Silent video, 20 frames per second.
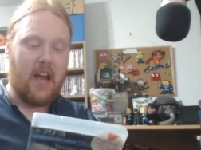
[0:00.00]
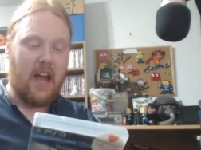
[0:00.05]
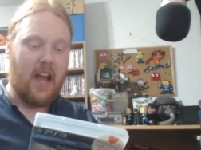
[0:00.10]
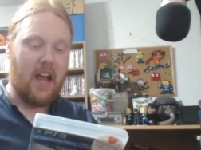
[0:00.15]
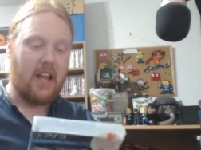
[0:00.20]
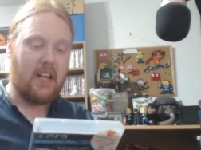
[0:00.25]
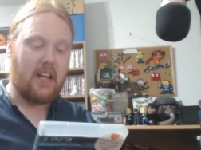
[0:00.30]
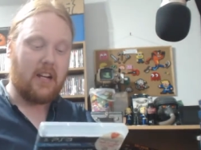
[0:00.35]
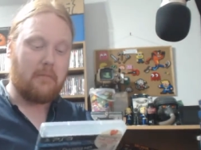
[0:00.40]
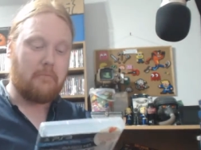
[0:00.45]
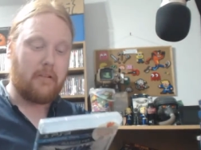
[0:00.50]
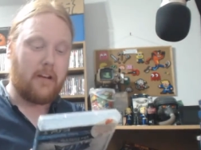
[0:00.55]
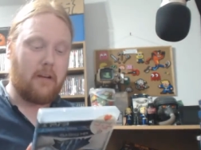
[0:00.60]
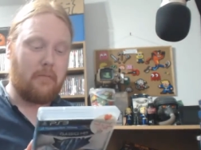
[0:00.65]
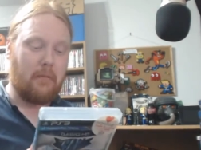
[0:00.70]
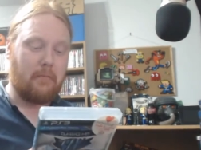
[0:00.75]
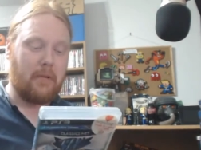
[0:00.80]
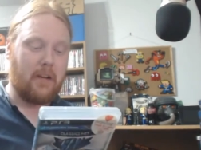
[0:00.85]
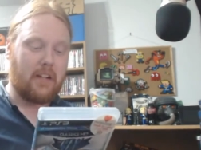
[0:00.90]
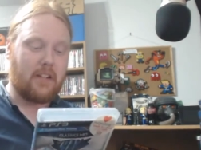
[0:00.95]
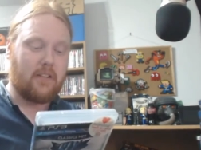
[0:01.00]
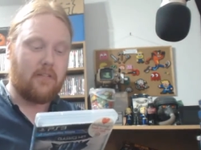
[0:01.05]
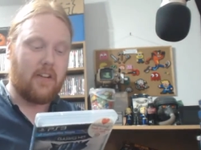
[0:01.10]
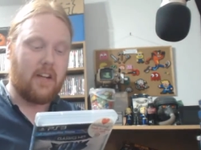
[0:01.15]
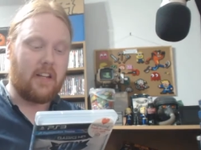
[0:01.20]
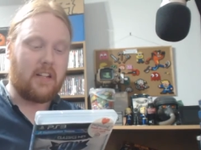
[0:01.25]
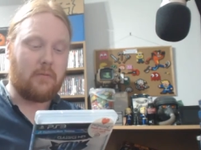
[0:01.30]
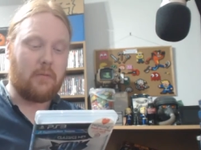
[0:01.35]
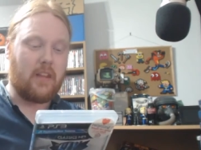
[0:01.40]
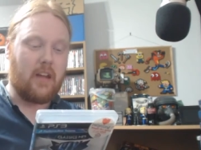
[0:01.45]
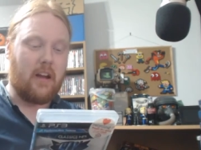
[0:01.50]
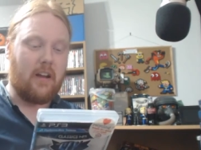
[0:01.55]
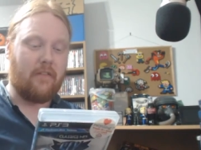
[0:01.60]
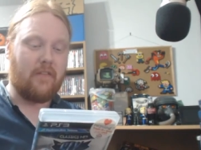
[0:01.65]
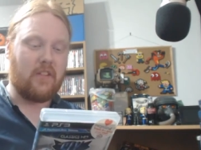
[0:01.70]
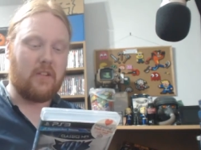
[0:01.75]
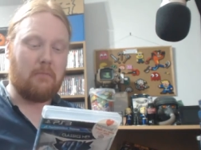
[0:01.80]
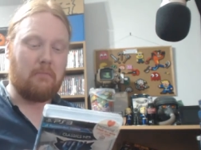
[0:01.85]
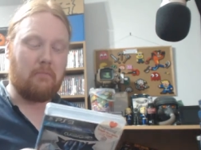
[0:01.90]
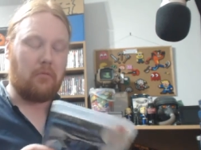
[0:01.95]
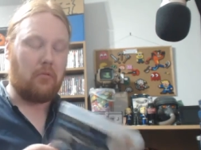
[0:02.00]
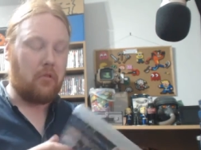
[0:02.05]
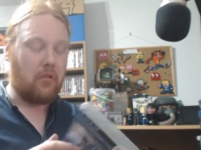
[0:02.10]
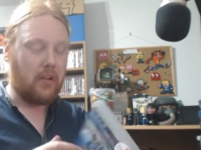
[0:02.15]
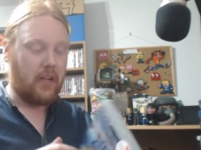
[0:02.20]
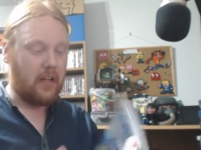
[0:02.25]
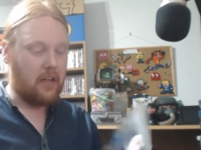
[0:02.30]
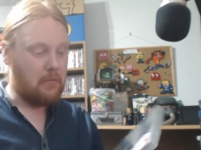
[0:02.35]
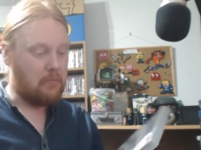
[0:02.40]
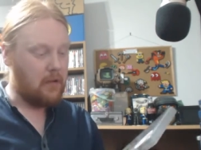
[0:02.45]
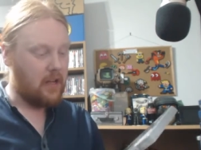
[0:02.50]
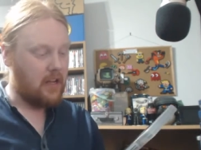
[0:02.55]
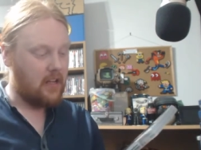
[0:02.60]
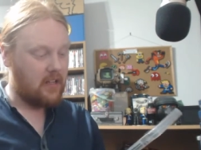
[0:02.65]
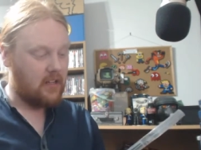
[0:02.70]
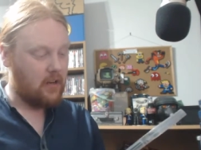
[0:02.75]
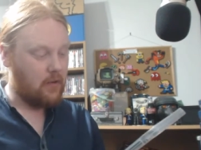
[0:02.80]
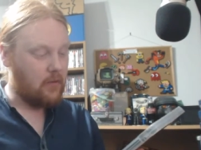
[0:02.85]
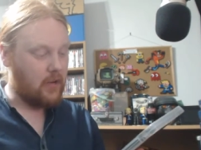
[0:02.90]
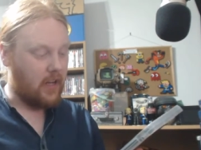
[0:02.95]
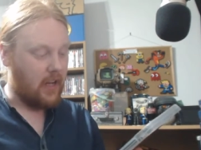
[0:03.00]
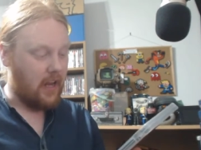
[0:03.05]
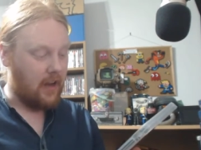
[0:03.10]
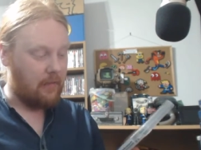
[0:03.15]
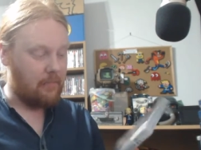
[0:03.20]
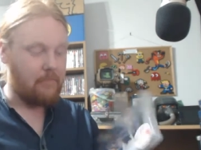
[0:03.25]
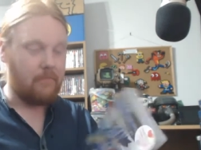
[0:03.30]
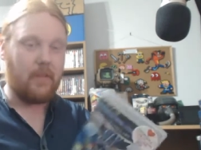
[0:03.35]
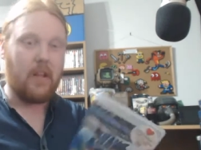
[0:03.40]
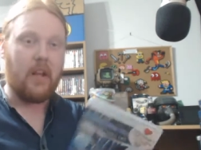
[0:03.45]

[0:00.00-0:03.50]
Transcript: and I can play it on the PS3 so without having to plug in a PS2 again.